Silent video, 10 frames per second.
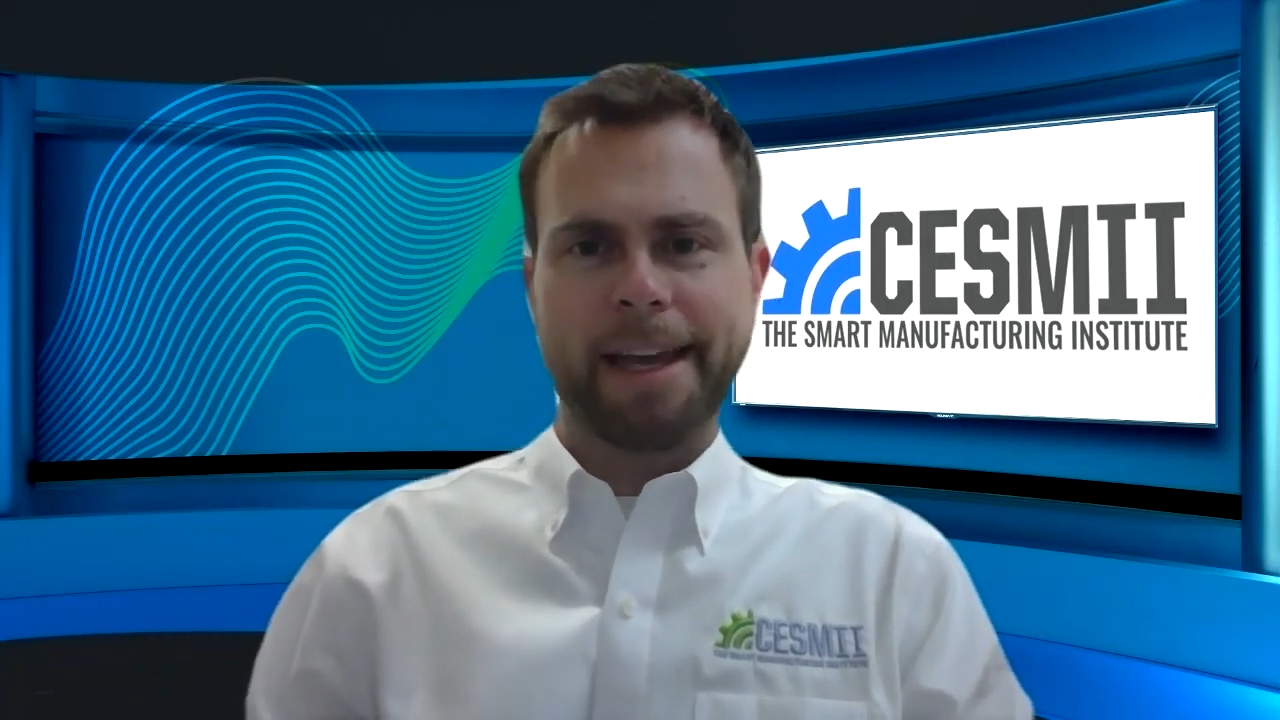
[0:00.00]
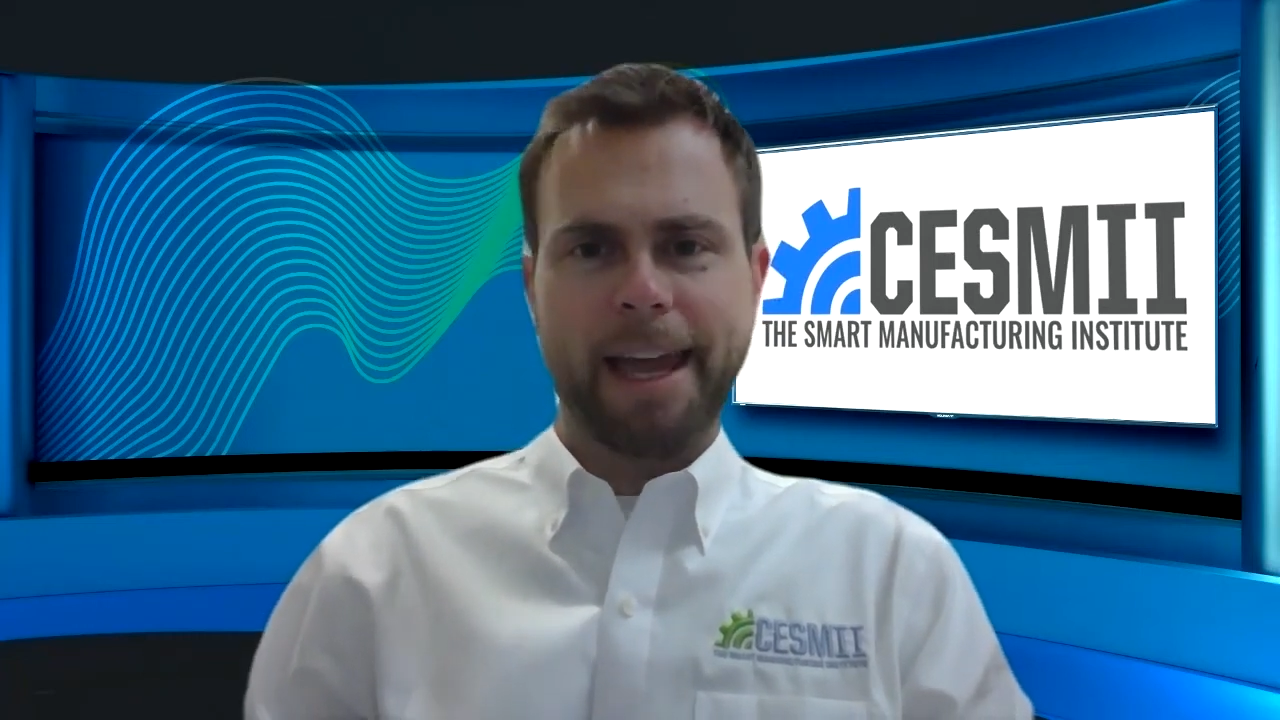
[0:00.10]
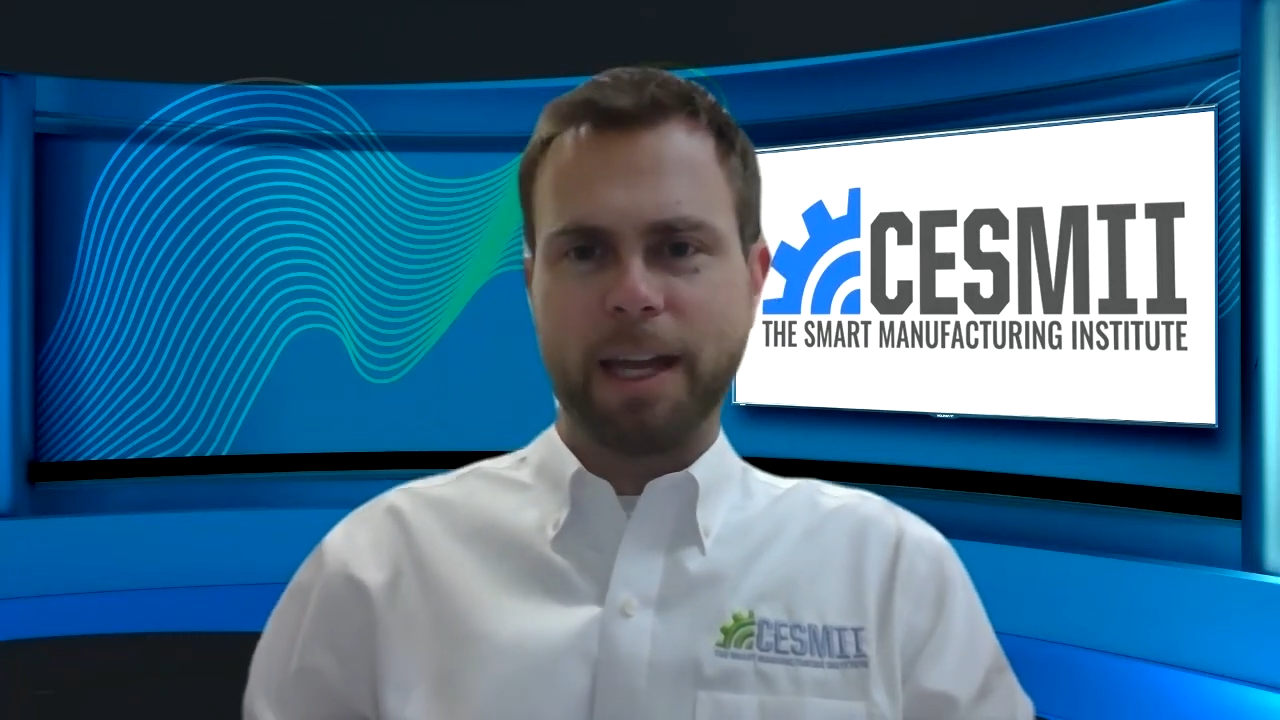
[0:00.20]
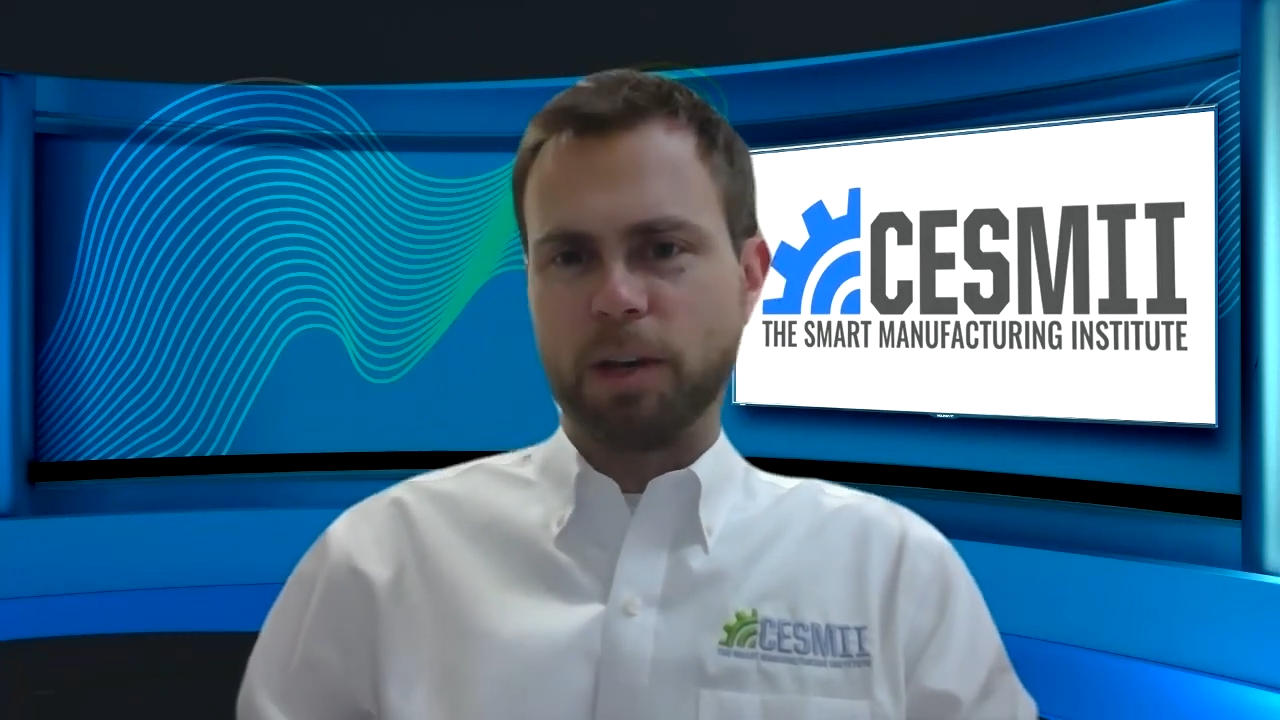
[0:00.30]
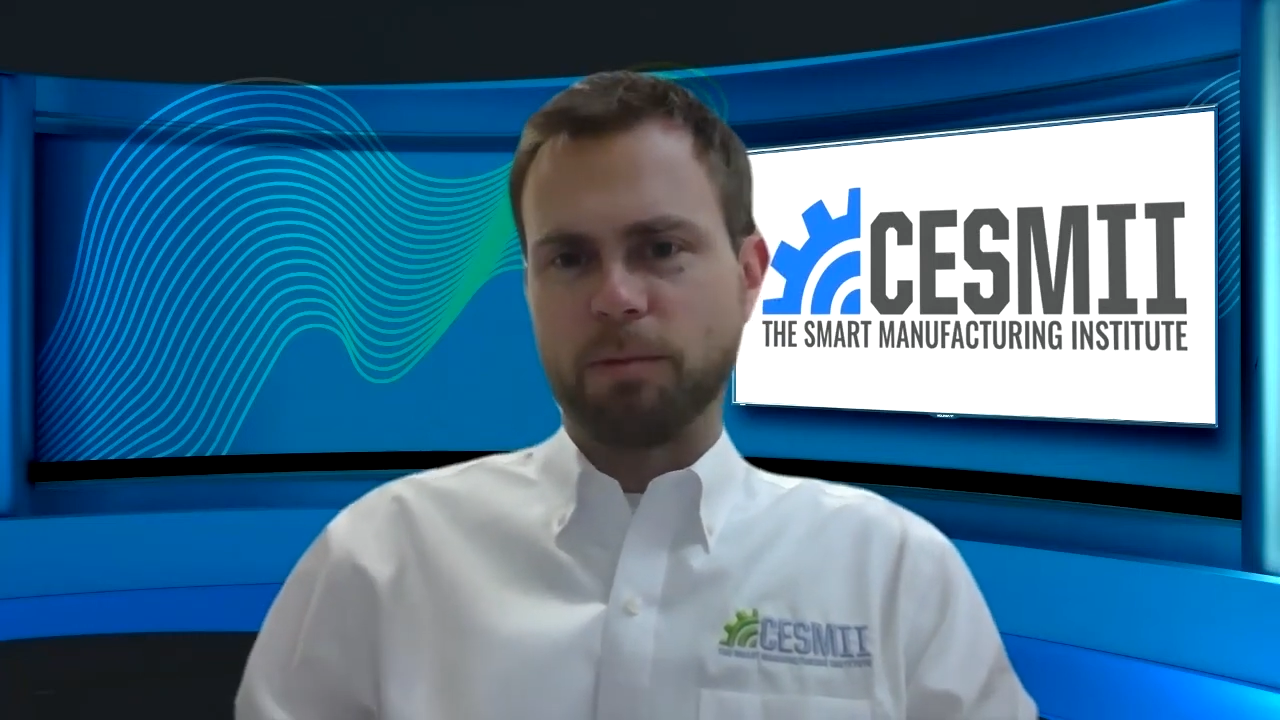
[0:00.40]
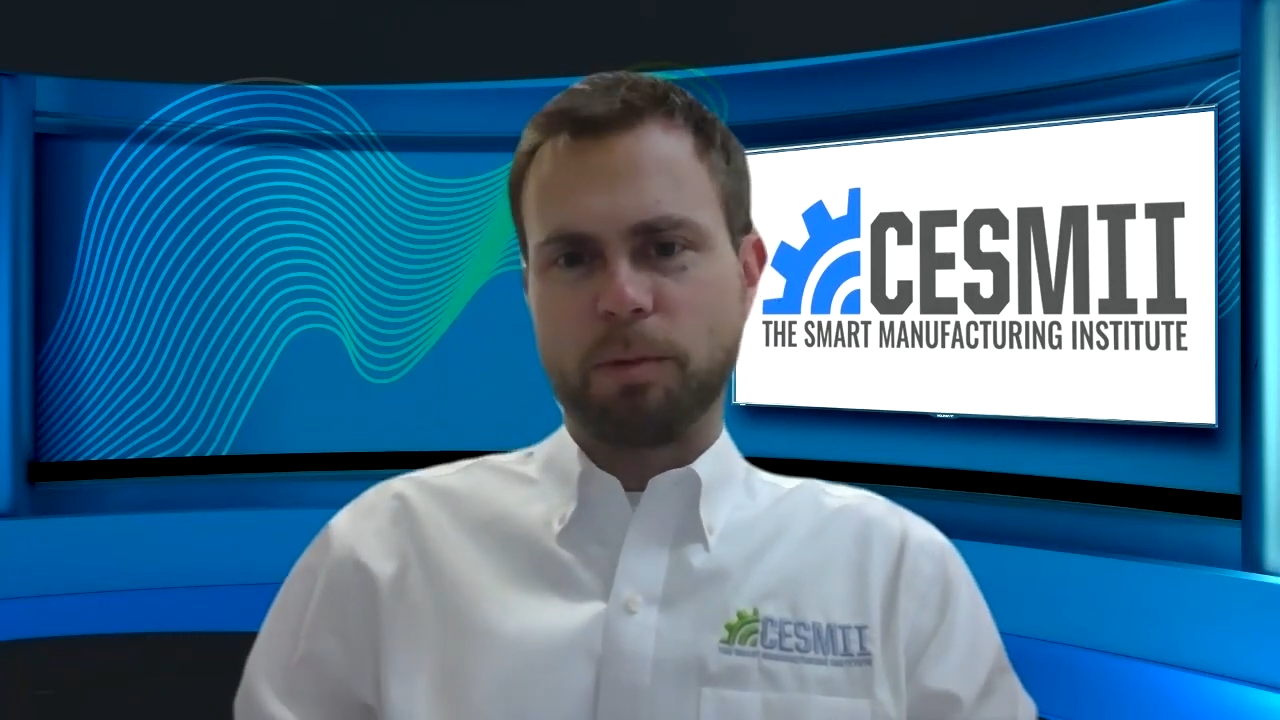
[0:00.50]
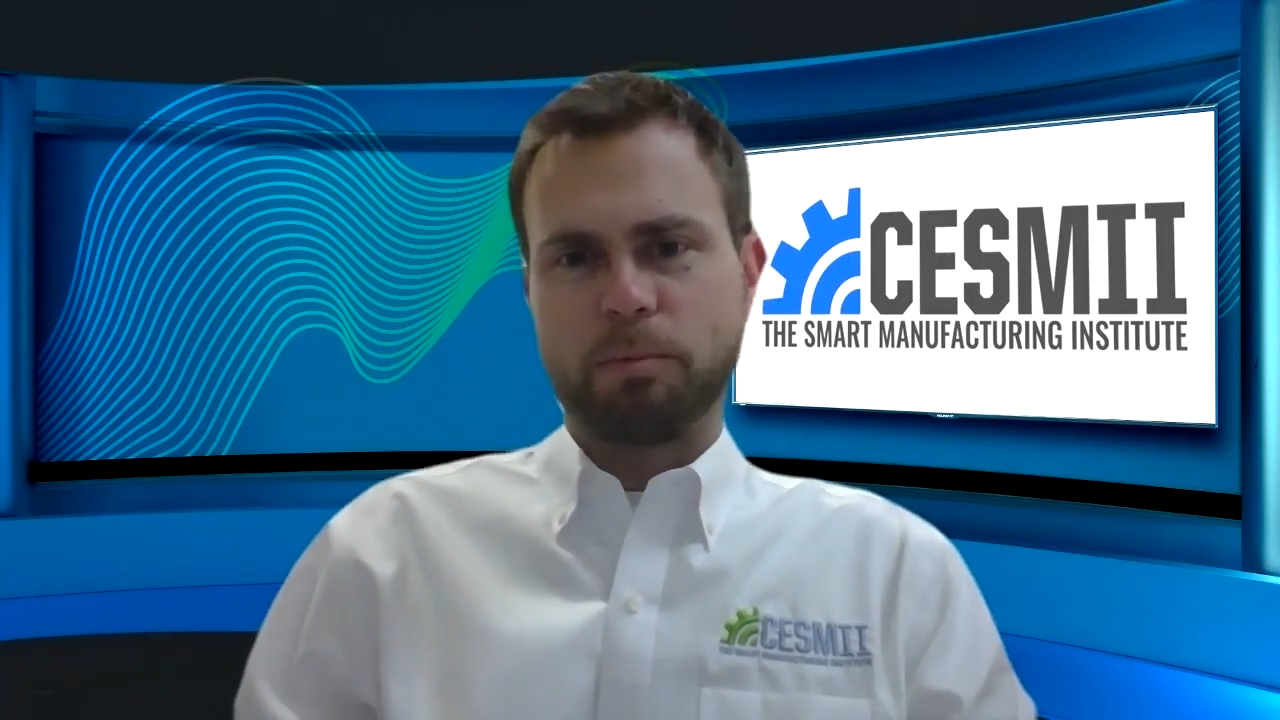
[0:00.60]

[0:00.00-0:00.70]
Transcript: And